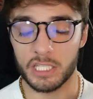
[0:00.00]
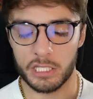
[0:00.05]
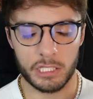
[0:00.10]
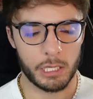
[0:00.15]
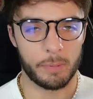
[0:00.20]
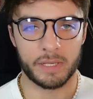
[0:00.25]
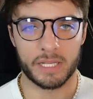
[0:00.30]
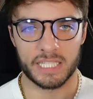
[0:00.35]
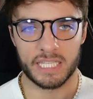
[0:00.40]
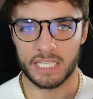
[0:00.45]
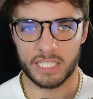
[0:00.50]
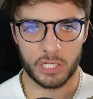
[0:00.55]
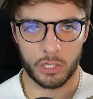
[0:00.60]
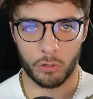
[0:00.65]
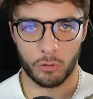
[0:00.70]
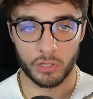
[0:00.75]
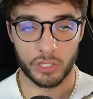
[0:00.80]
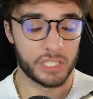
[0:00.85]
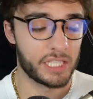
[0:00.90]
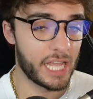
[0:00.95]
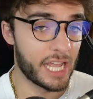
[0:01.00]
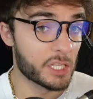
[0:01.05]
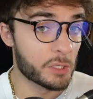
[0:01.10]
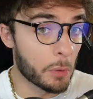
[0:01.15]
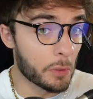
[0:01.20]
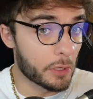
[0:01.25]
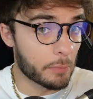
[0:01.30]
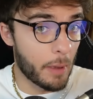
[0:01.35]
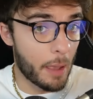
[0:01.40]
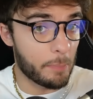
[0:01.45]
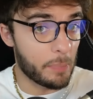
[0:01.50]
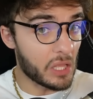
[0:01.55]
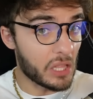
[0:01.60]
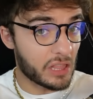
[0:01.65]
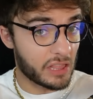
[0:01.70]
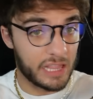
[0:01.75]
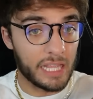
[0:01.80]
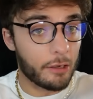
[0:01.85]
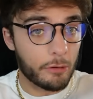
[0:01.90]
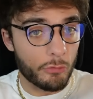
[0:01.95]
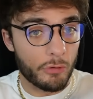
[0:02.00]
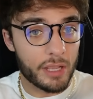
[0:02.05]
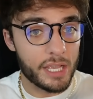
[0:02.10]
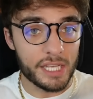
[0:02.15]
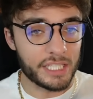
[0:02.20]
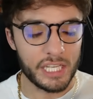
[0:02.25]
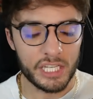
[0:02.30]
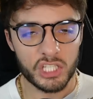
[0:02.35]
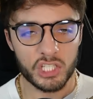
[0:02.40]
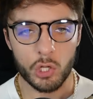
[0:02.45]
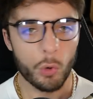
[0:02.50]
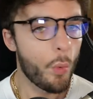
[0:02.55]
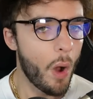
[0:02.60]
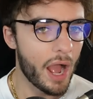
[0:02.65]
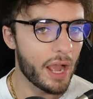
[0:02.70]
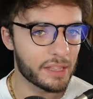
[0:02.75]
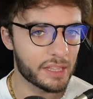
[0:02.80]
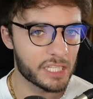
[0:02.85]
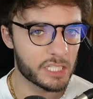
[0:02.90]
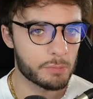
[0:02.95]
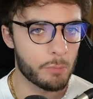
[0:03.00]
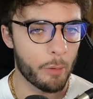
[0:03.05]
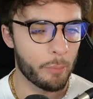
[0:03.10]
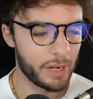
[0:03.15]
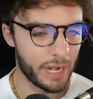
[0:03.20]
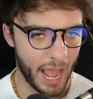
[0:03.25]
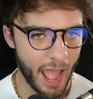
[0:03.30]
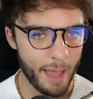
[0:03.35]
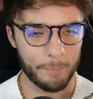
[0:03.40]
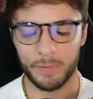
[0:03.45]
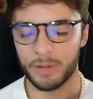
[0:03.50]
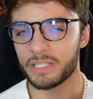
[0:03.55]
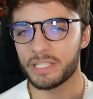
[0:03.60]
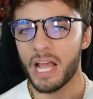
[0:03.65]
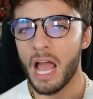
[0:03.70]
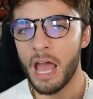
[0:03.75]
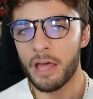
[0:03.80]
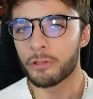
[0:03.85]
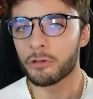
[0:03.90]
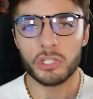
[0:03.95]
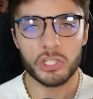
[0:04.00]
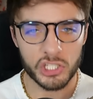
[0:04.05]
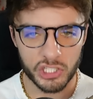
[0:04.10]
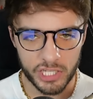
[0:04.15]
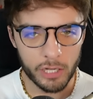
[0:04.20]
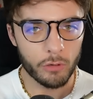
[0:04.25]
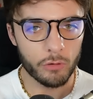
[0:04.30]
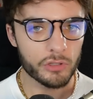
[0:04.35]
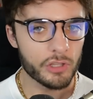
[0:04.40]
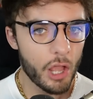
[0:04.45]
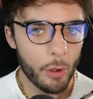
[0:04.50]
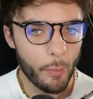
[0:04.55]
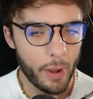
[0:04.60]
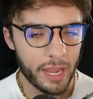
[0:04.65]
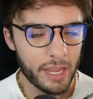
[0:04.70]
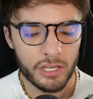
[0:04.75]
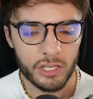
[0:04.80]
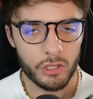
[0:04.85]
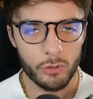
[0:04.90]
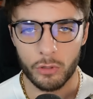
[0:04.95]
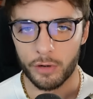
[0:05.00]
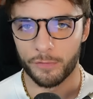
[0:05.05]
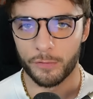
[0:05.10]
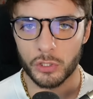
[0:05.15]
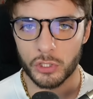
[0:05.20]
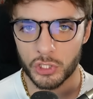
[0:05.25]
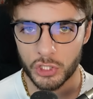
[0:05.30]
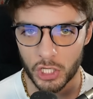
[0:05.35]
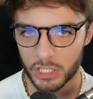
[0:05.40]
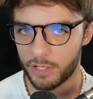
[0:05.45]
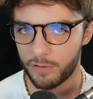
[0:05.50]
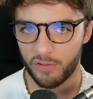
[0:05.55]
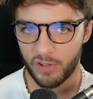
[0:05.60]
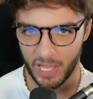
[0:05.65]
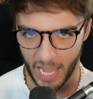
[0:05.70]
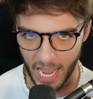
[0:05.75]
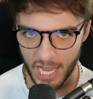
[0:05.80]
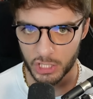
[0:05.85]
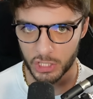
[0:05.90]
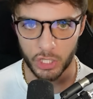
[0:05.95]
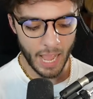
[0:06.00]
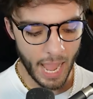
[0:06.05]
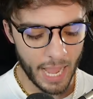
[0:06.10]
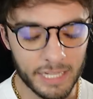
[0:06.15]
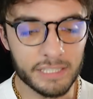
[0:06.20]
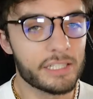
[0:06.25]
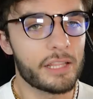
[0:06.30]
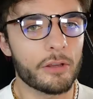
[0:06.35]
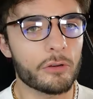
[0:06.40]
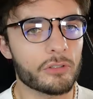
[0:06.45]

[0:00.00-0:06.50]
See, because as it currently stands, while there might be theories as to why this moment happened, there's still no in-universe justification, and there